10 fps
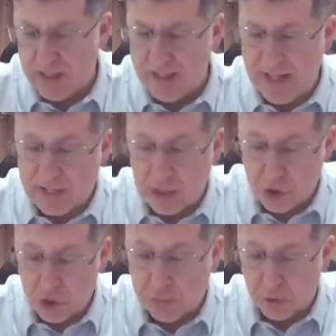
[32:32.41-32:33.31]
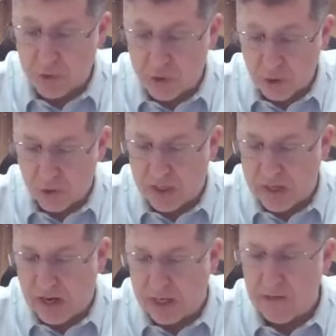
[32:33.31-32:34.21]
Not that you're supposed to do it at
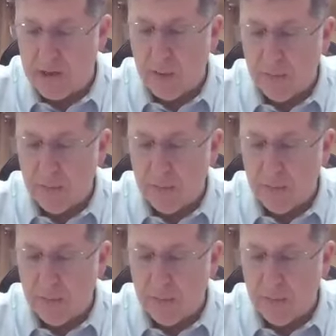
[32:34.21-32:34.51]
night,